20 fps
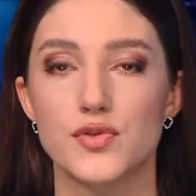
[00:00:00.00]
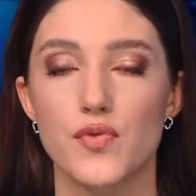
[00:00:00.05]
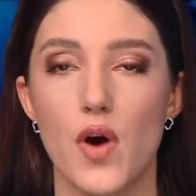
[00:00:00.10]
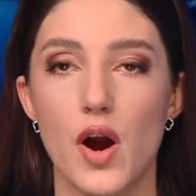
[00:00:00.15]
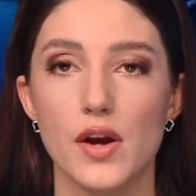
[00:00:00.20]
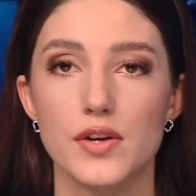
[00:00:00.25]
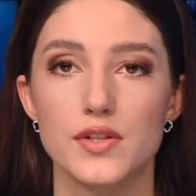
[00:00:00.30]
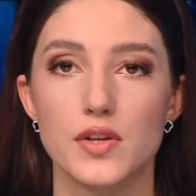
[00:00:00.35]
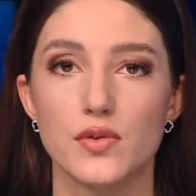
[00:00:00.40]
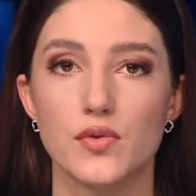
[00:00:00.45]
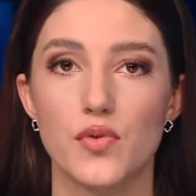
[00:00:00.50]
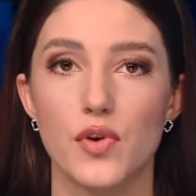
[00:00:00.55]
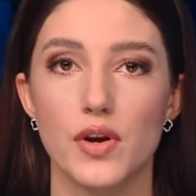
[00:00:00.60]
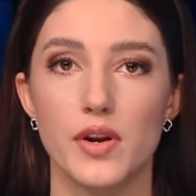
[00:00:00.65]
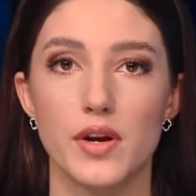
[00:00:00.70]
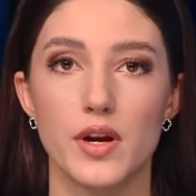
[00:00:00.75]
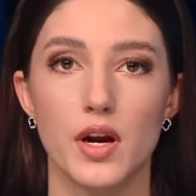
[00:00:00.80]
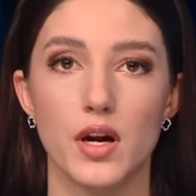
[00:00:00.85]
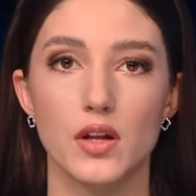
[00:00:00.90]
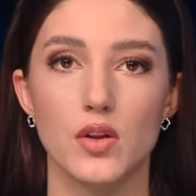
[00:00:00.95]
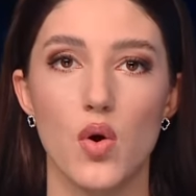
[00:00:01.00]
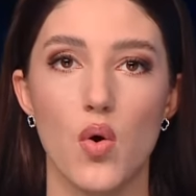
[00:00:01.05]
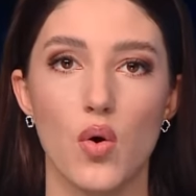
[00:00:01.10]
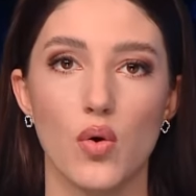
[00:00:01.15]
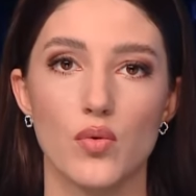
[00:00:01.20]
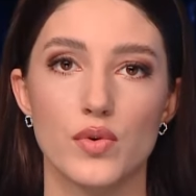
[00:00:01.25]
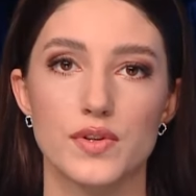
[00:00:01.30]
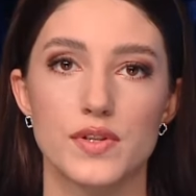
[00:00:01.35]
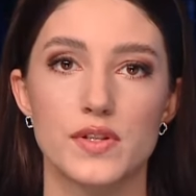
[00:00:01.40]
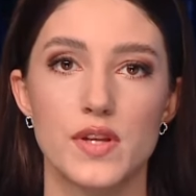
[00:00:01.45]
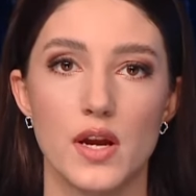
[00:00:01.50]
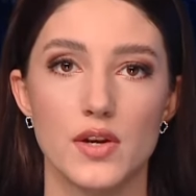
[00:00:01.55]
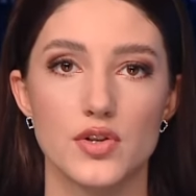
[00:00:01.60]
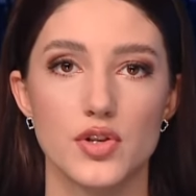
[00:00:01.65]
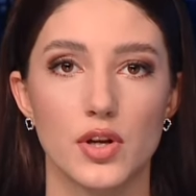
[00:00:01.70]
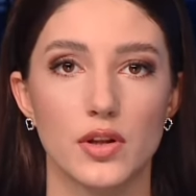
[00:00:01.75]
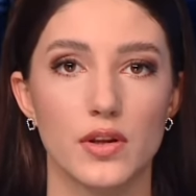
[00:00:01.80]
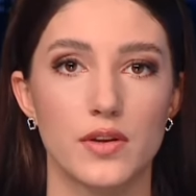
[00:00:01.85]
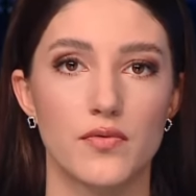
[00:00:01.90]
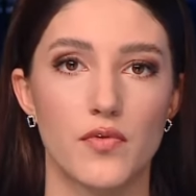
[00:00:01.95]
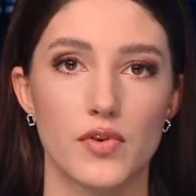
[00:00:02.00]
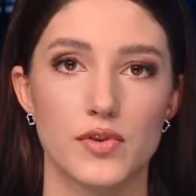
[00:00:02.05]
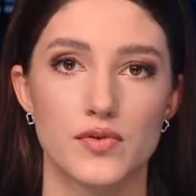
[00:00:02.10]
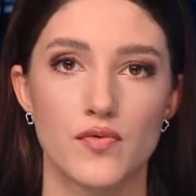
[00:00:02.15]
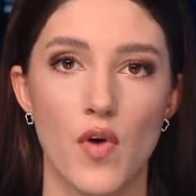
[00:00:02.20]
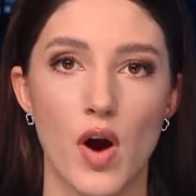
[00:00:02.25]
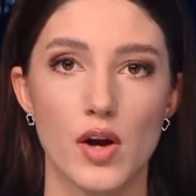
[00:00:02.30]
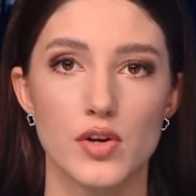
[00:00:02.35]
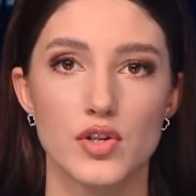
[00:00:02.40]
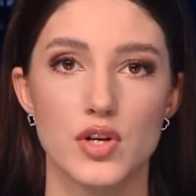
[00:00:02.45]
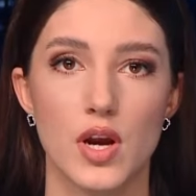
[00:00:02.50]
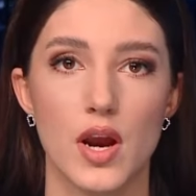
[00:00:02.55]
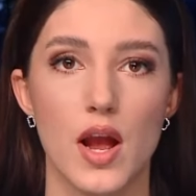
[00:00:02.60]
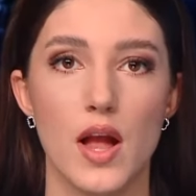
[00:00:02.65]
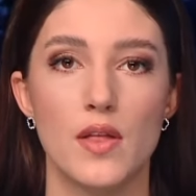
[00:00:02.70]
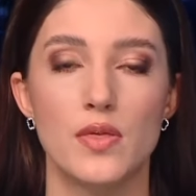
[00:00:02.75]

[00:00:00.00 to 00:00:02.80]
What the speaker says: strikes on critical or residential infrastructure